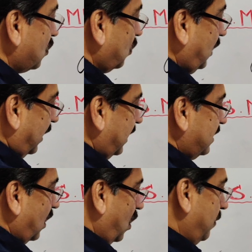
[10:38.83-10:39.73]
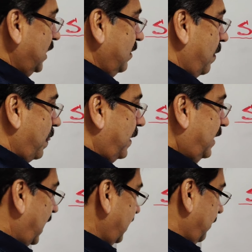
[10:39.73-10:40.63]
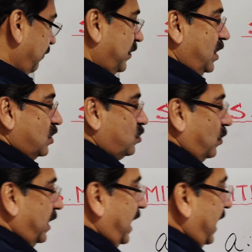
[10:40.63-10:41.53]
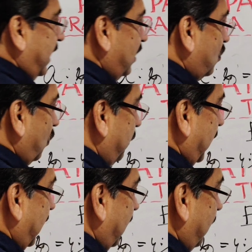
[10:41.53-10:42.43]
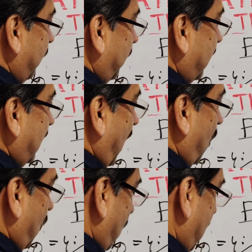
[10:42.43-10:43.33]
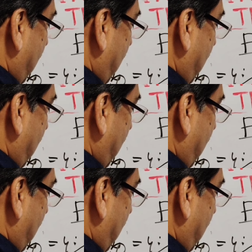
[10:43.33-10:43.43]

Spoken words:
So 30 is the common, right? So A is to B now